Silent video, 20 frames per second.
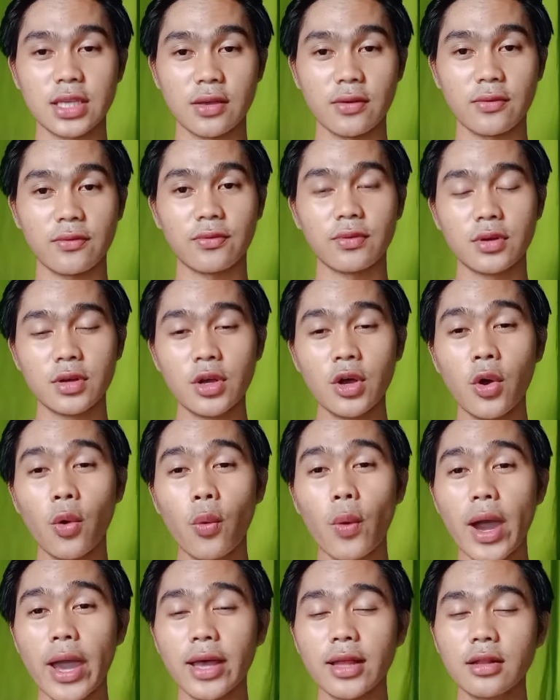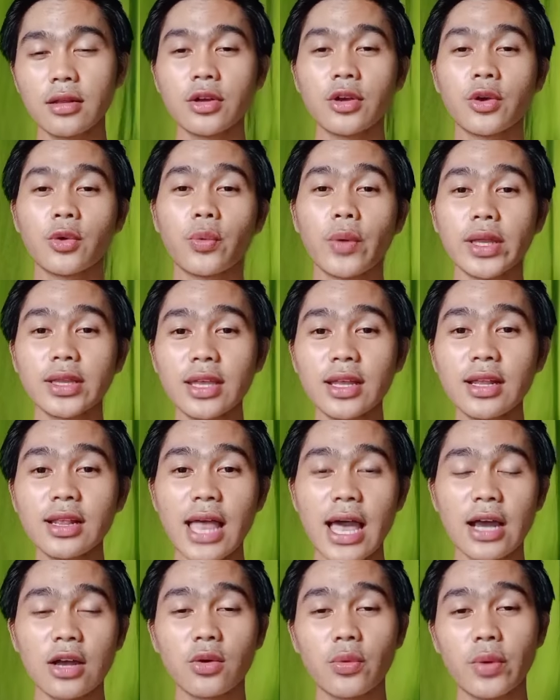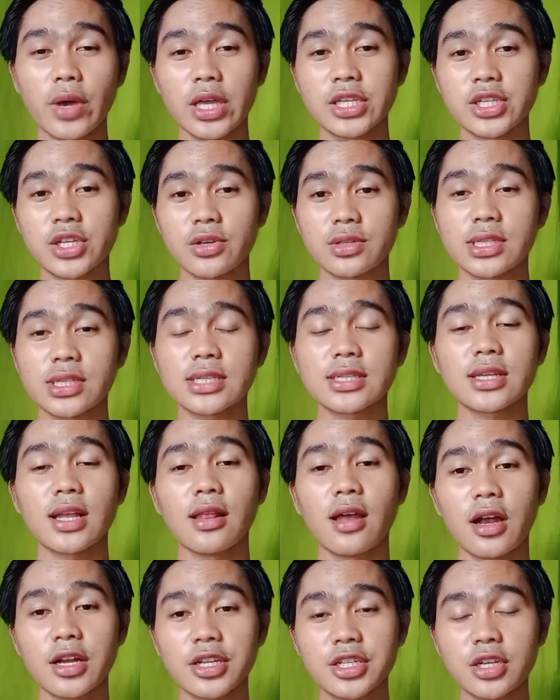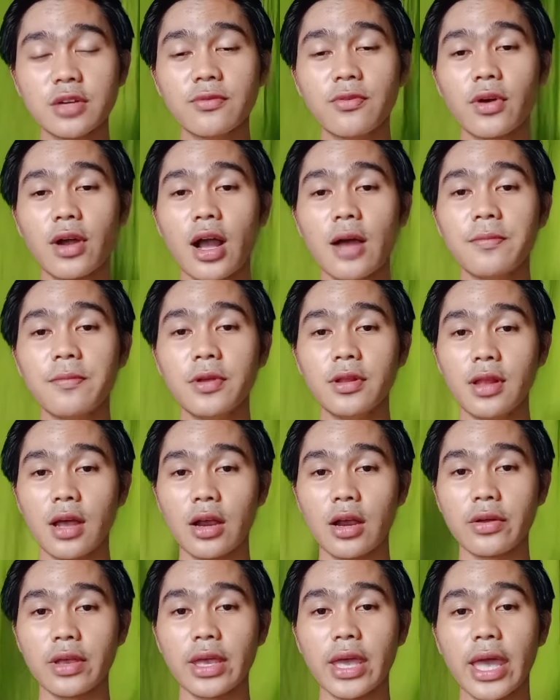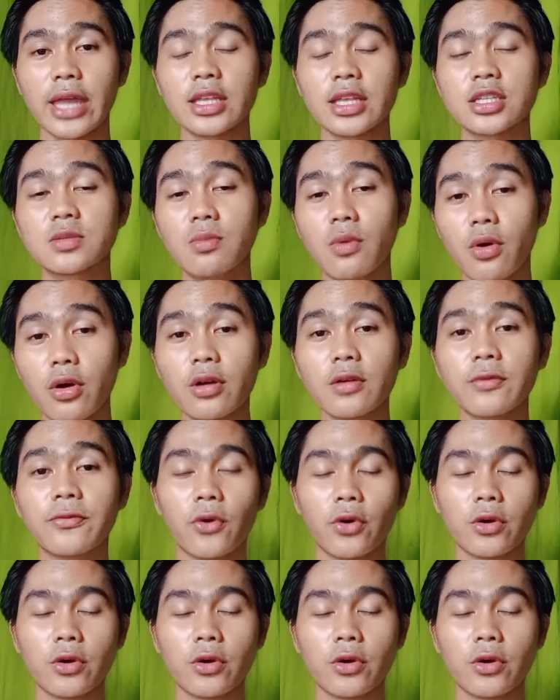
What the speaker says: while written language uses a larger vocabulary and is more formal.